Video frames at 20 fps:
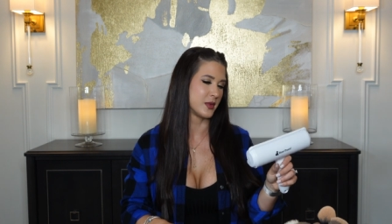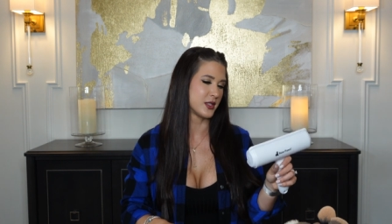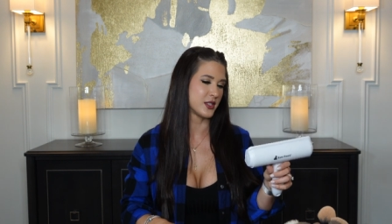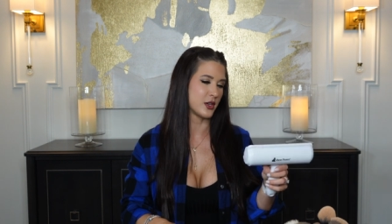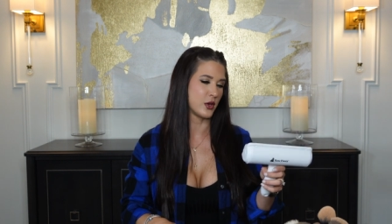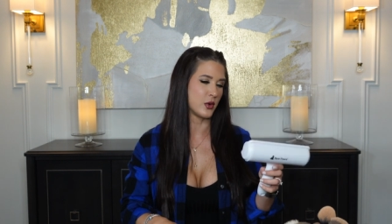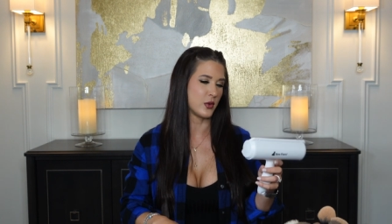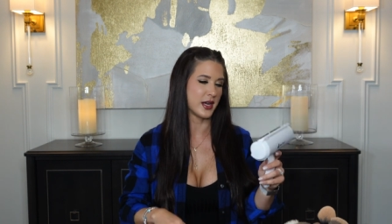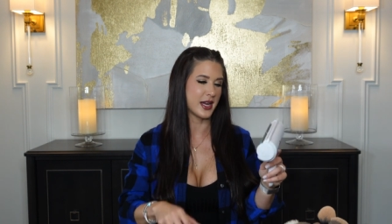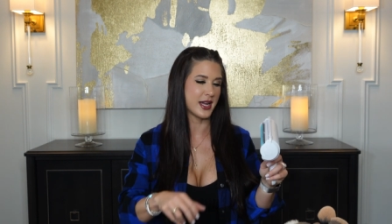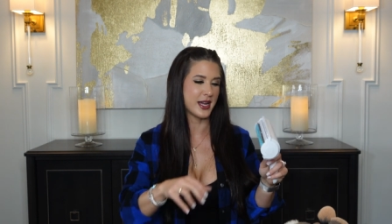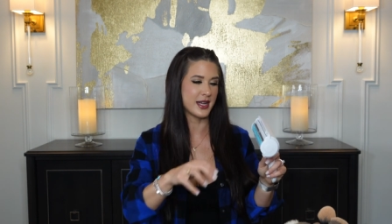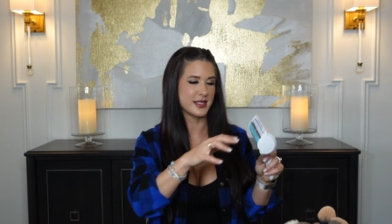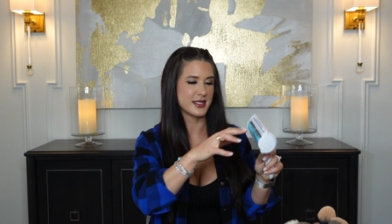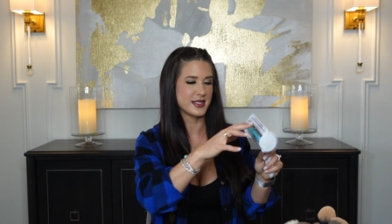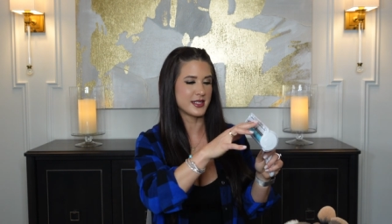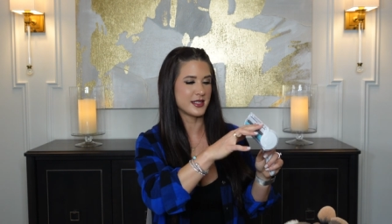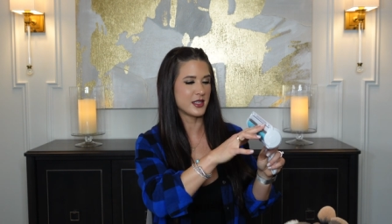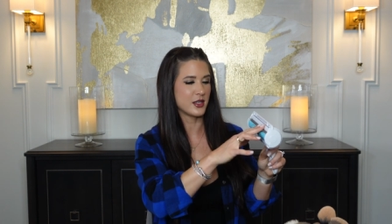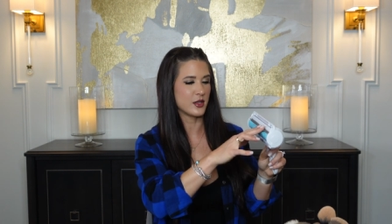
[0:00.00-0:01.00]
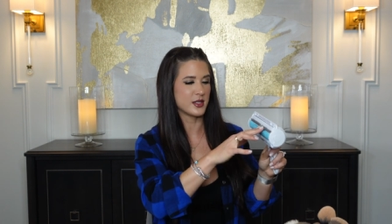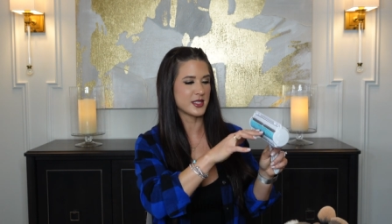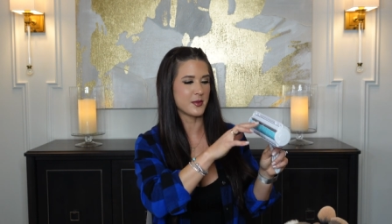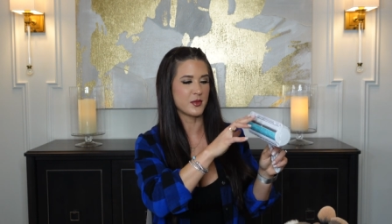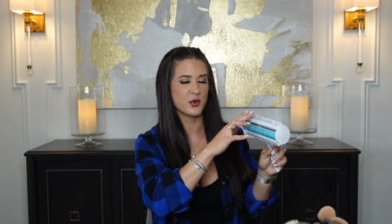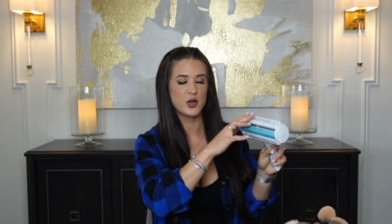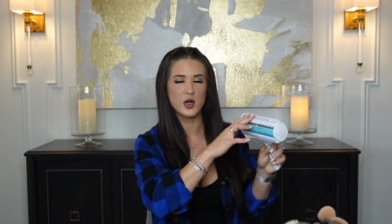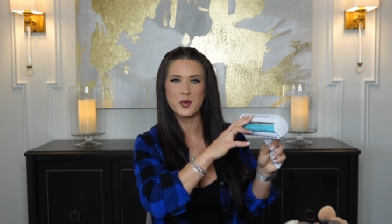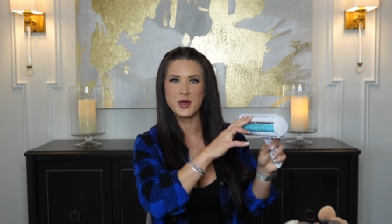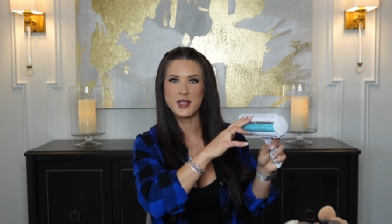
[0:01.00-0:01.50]
So it has, you know,
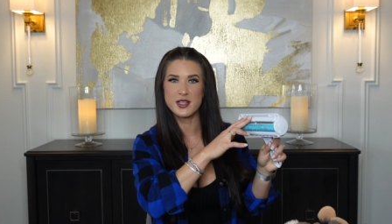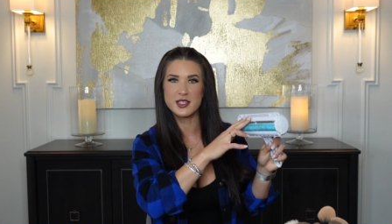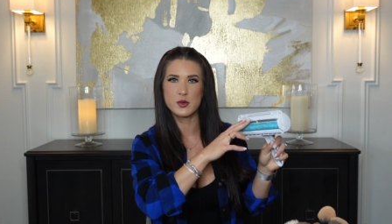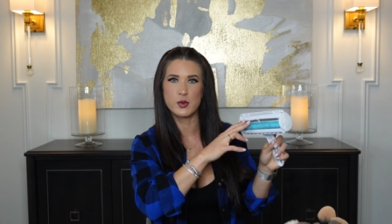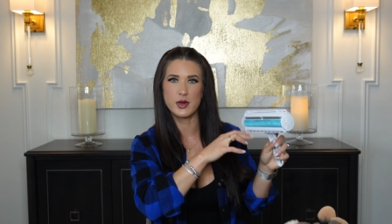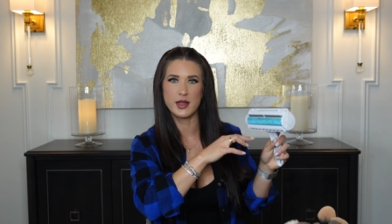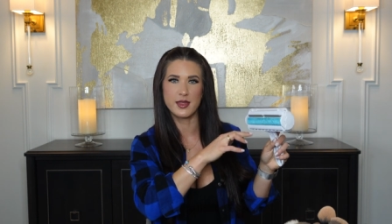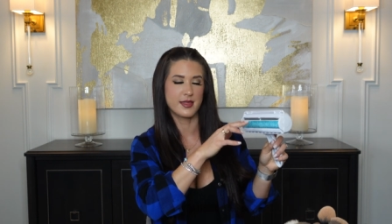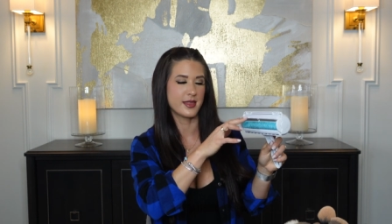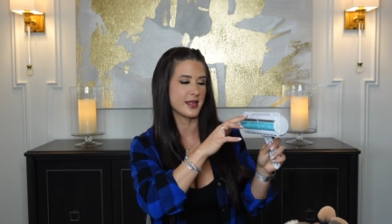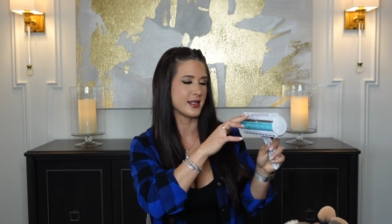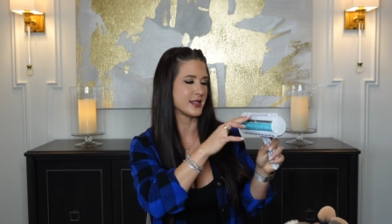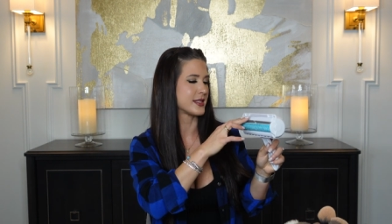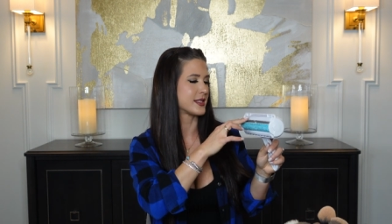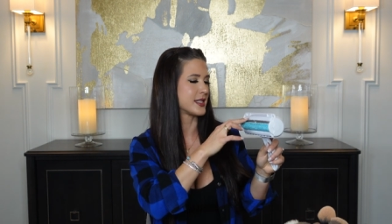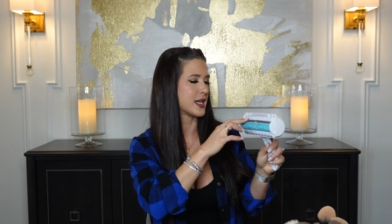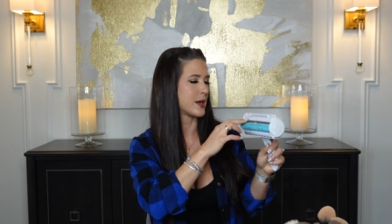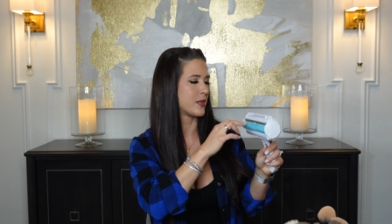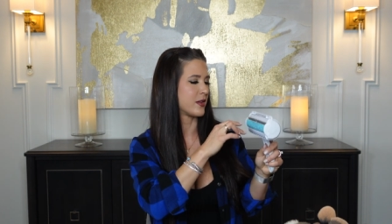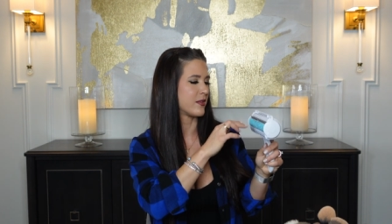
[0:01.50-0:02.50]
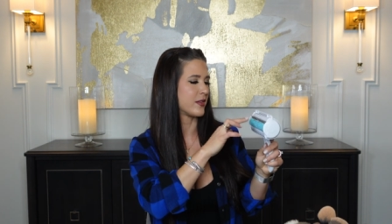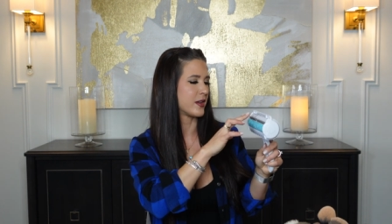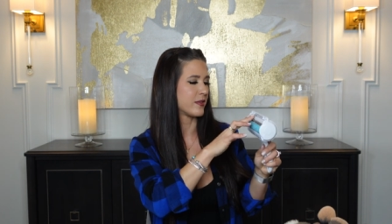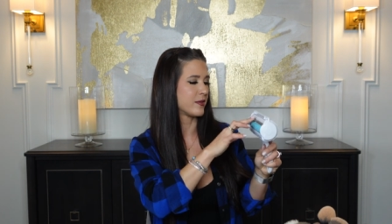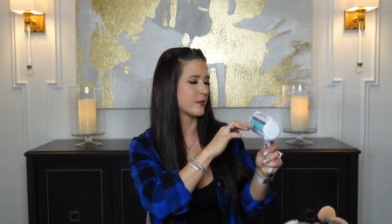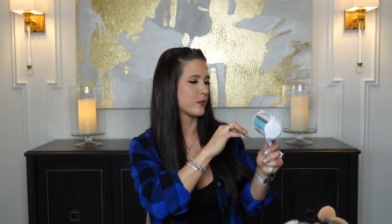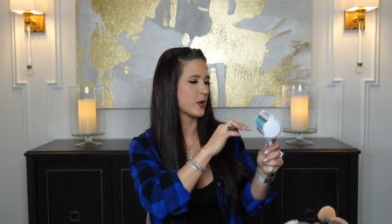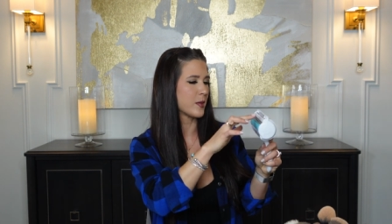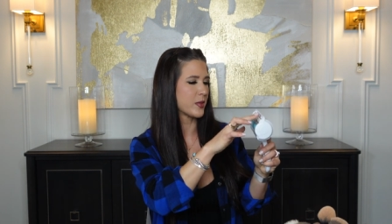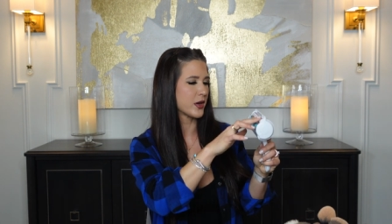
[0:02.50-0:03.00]
some grippies with this type of a
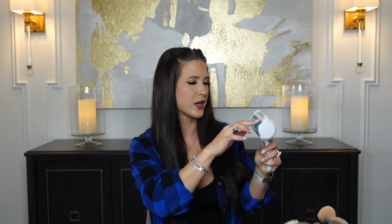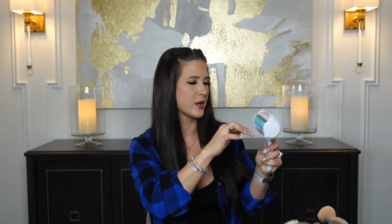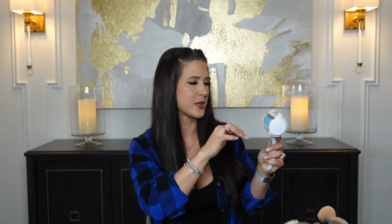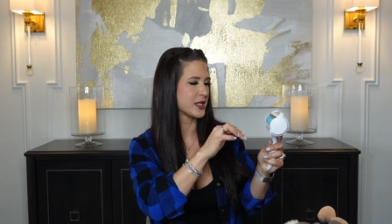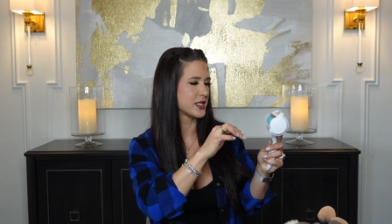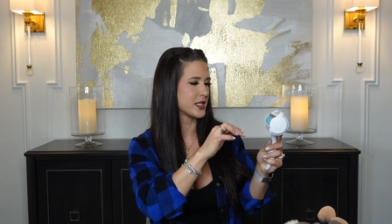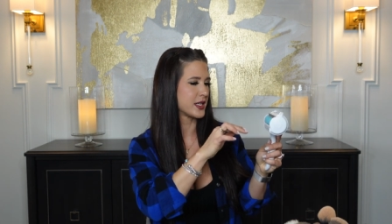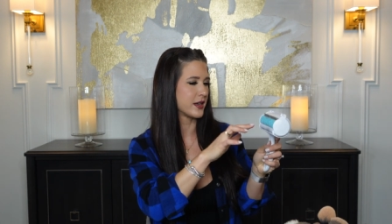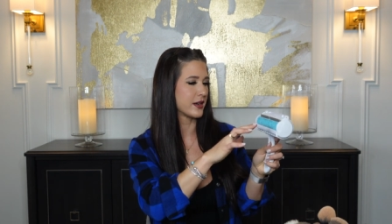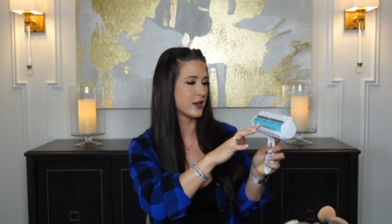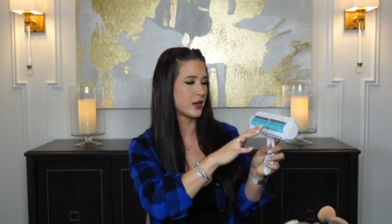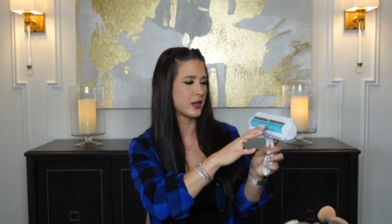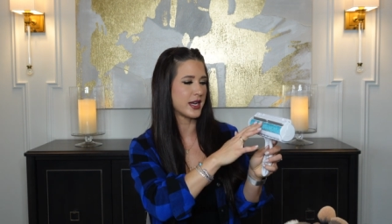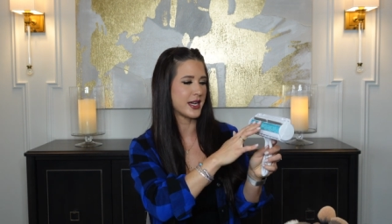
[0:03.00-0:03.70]
rubber material.